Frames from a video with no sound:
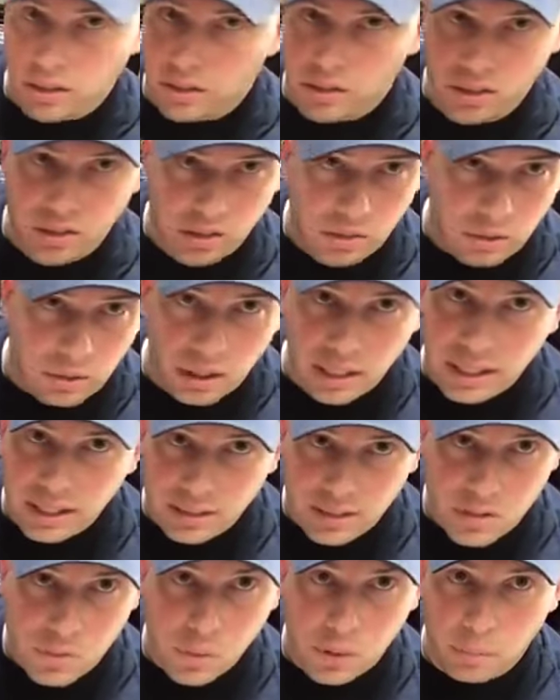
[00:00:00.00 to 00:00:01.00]
you can get
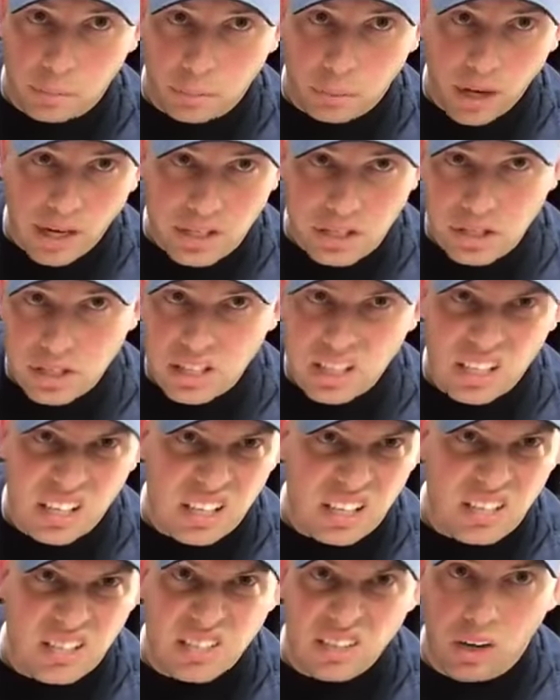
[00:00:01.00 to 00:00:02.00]
this with
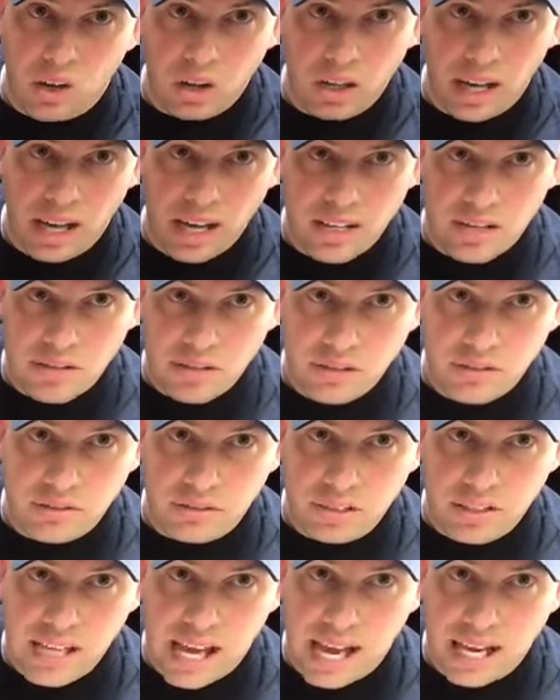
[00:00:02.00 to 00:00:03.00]
brushes and all kinds of
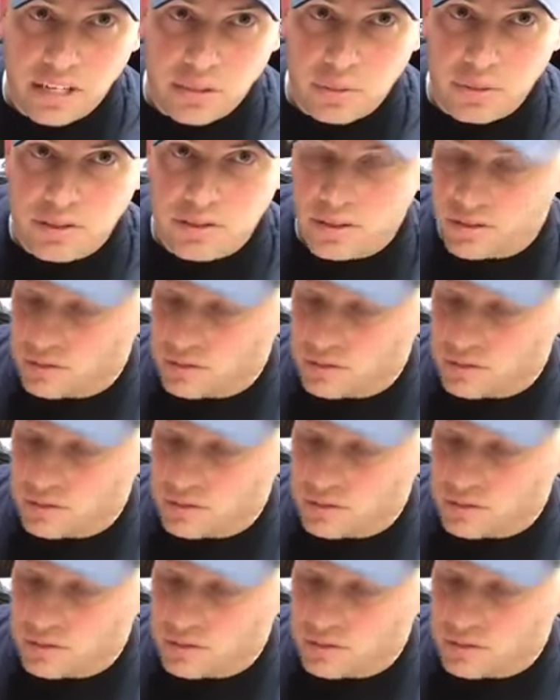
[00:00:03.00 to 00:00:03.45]
attachments